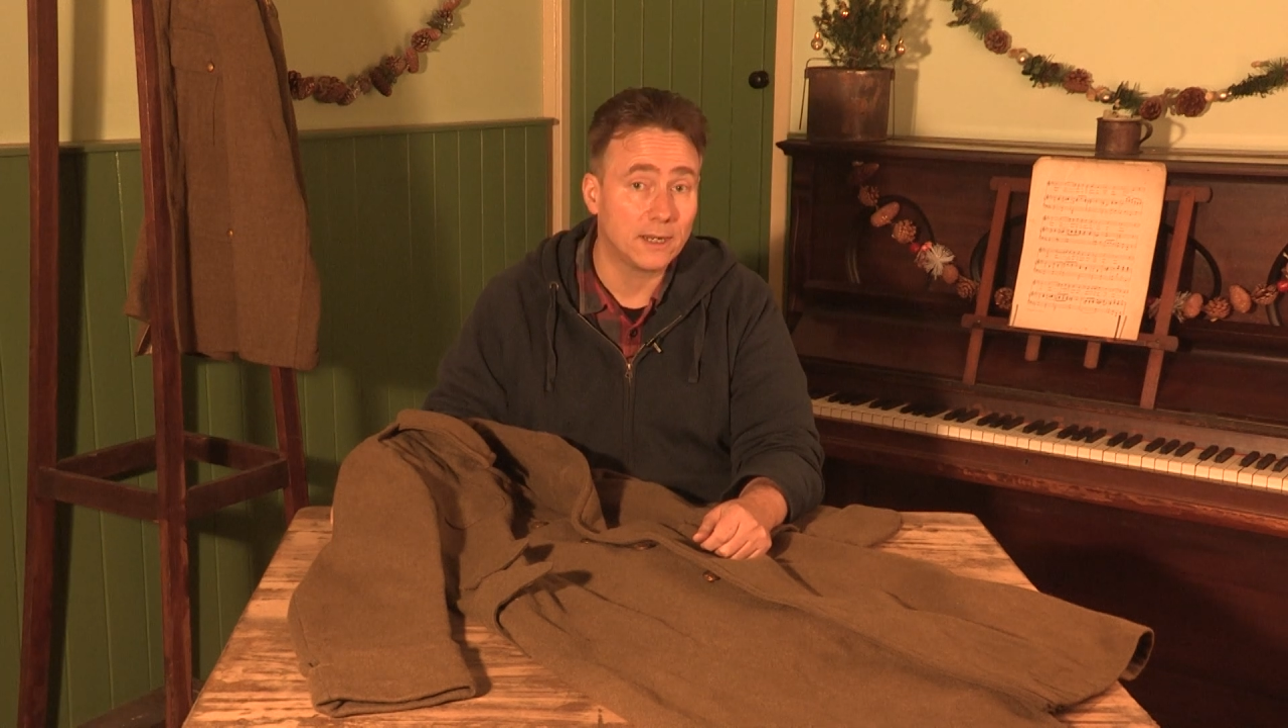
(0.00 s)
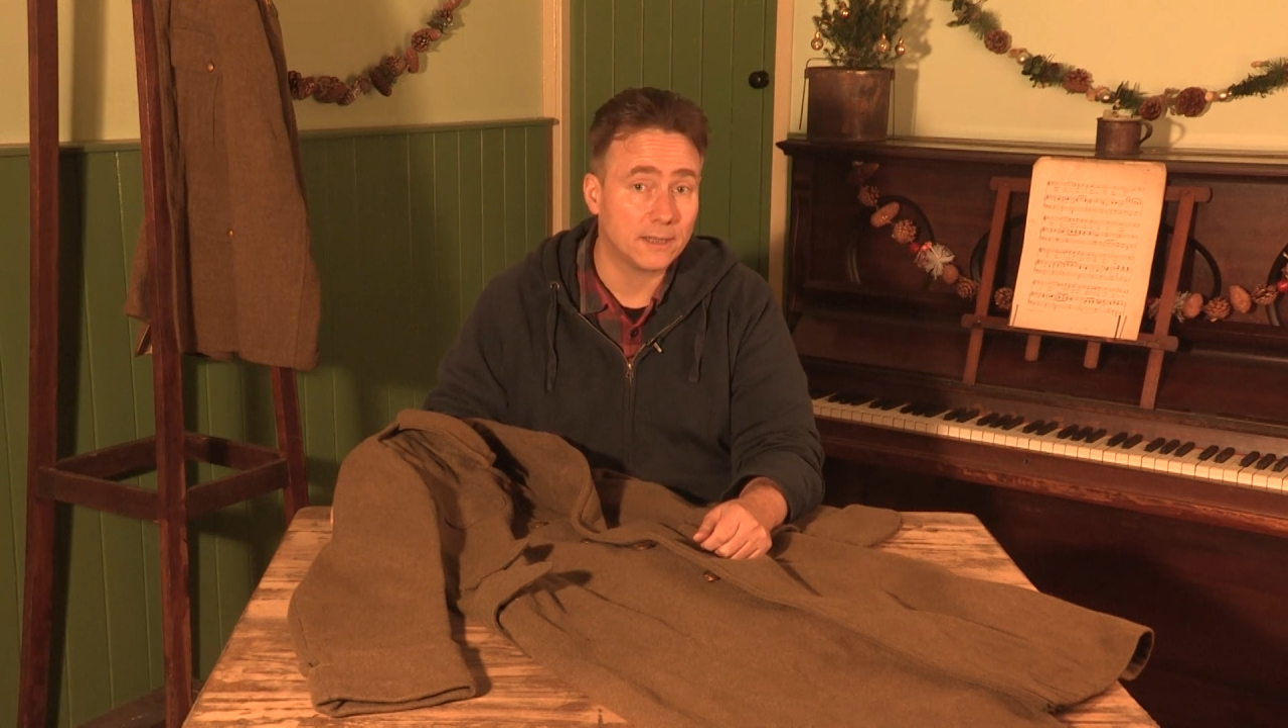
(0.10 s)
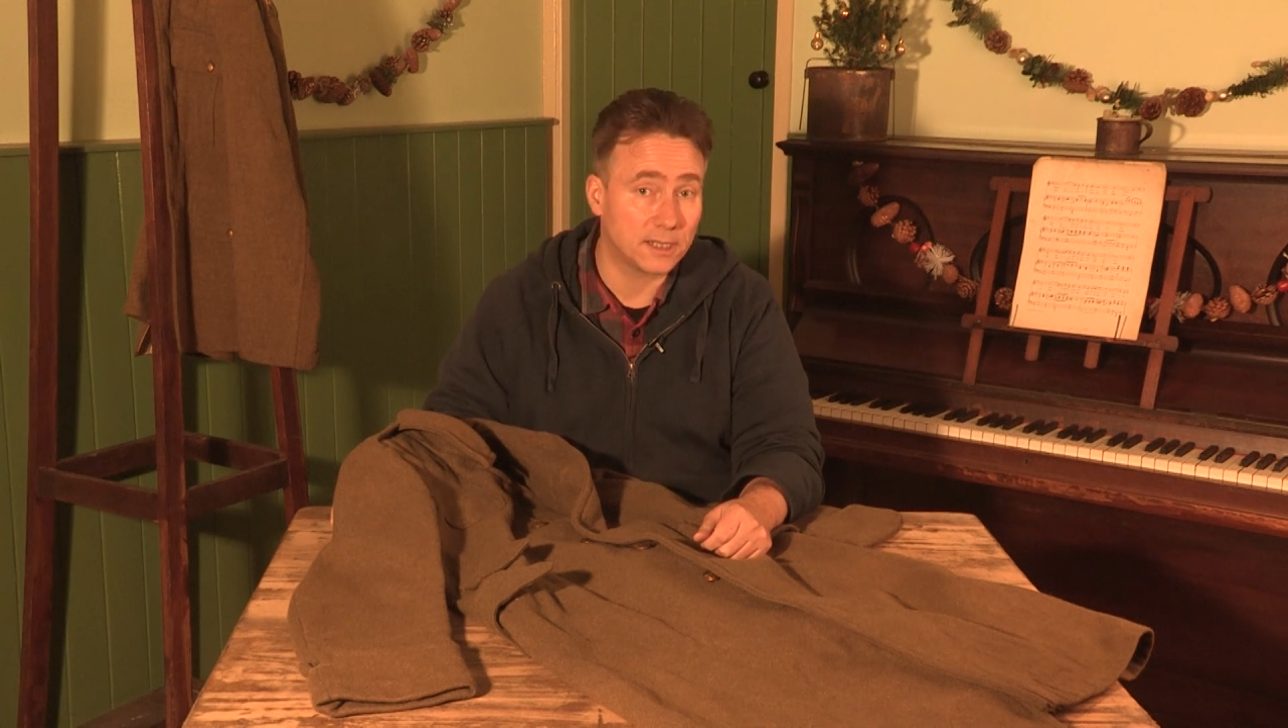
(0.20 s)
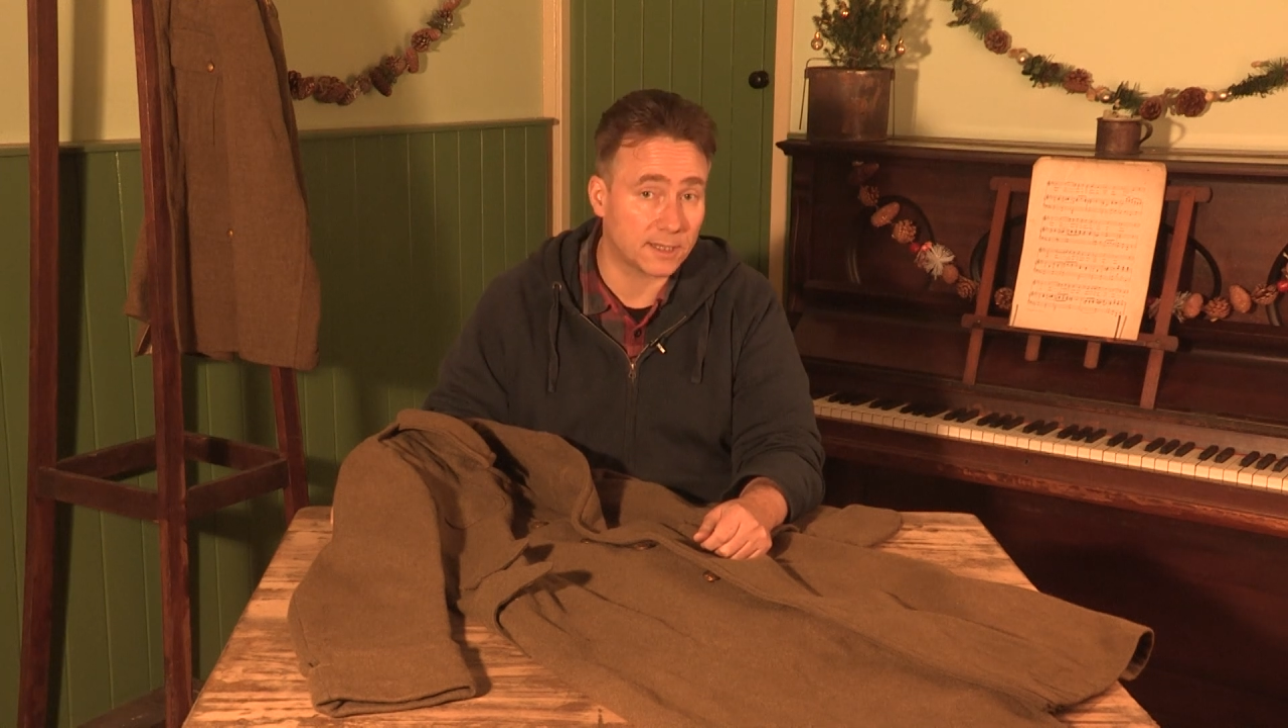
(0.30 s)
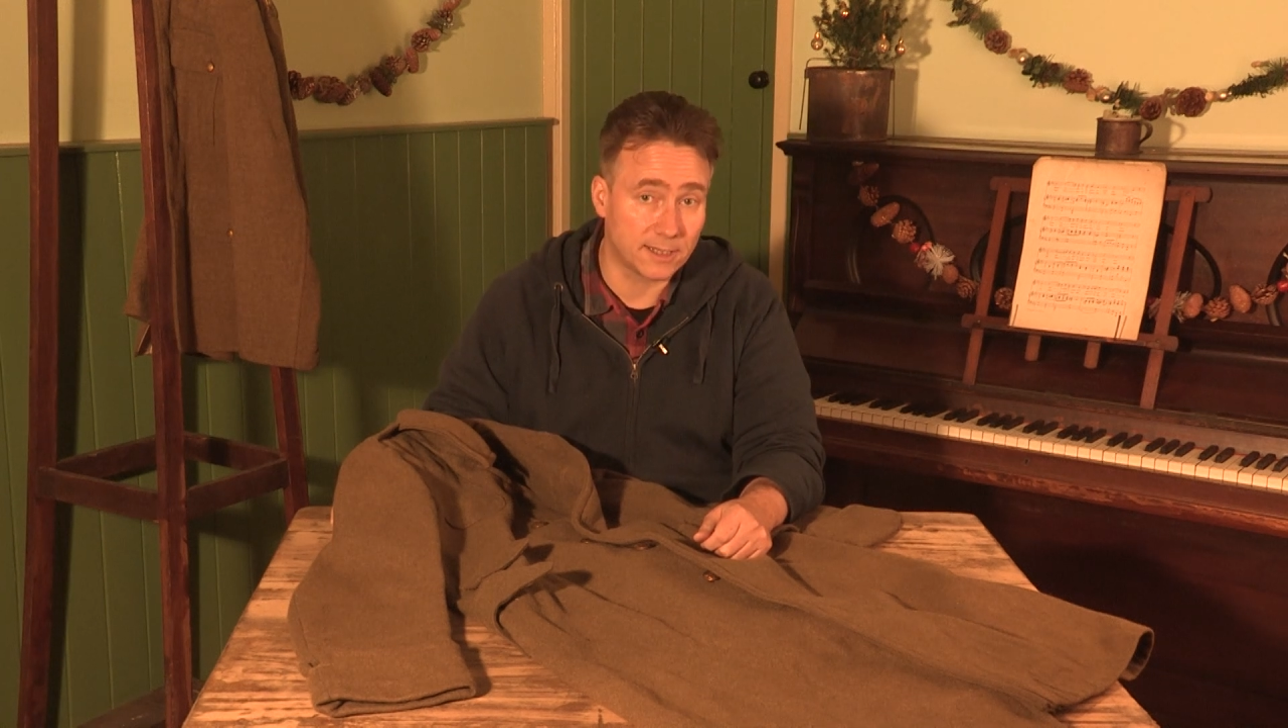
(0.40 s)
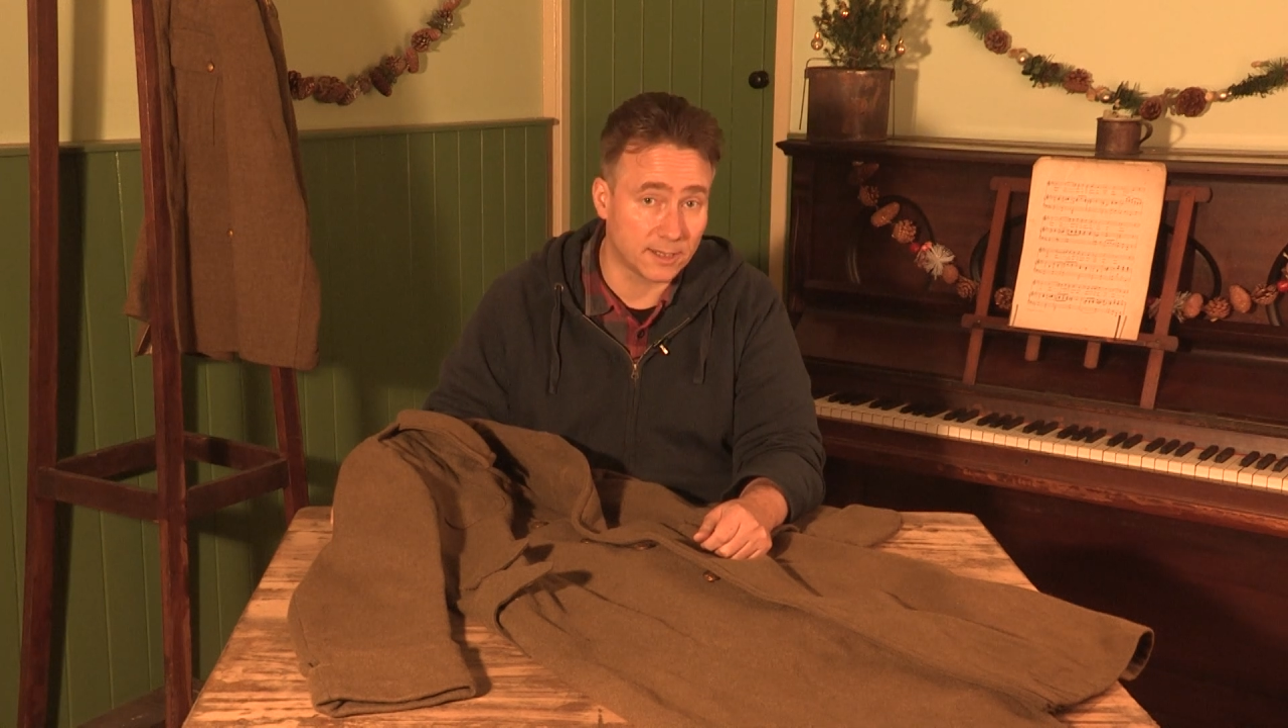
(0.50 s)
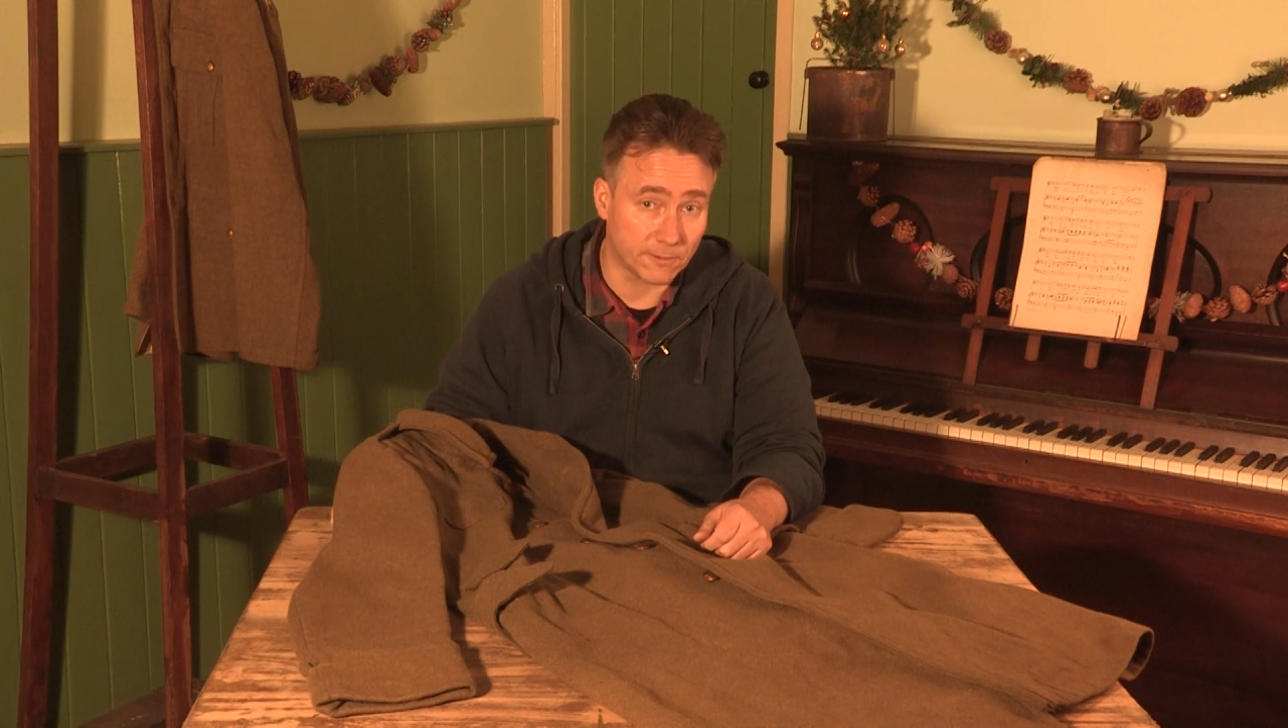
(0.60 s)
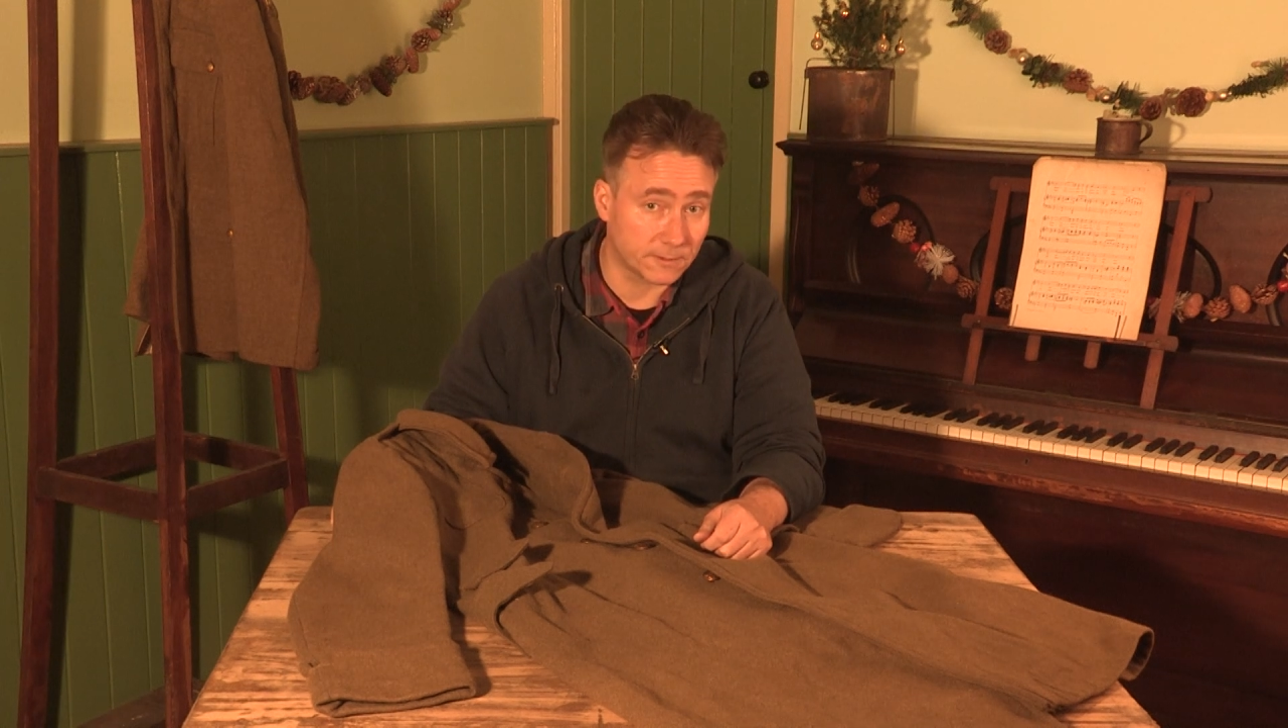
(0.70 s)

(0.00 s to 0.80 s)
they'd sent it off